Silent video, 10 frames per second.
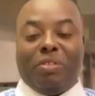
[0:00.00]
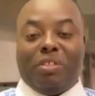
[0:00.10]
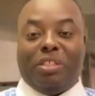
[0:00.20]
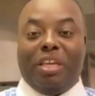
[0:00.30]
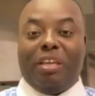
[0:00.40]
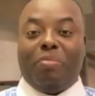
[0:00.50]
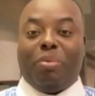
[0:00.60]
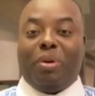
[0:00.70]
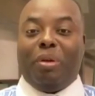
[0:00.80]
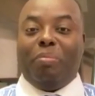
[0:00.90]
weather is
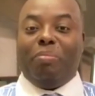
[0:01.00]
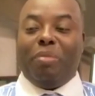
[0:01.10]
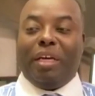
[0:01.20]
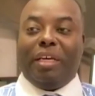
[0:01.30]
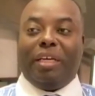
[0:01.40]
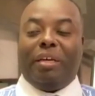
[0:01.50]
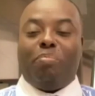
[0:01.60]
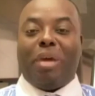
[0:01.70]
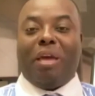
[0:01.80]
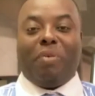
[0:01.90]
getting pretty
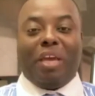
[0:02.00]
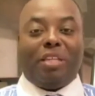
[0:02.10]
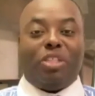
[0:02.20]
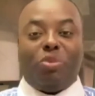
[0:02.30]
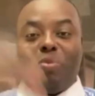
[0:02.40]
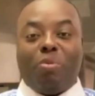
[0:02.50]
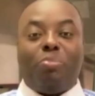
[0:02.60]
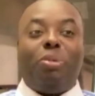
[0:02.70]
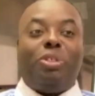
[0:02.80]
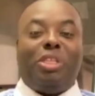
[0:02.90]
bad. We got
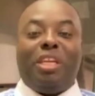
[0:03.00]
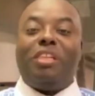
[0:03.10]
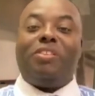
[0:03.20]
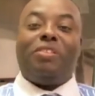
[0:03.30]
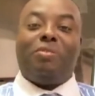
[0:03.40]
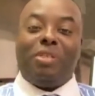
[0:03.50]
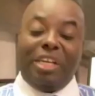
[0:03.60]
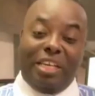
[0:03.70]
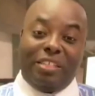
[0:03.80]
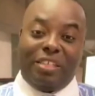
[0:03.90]
storms pushing in, so
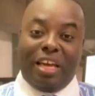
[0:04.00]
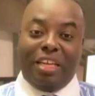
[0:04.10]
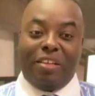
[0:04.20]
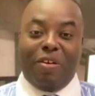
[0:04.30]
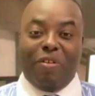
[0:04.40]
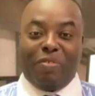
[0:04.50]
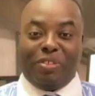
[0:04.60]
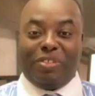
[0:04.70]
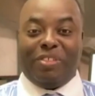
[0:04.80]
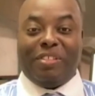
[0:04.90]
we're inside the
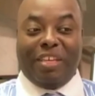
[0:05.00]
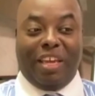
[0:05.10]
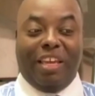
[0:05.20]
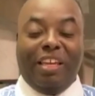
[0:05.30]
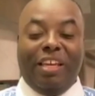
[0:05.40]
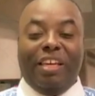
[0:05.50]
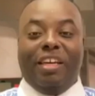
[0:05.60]
office today.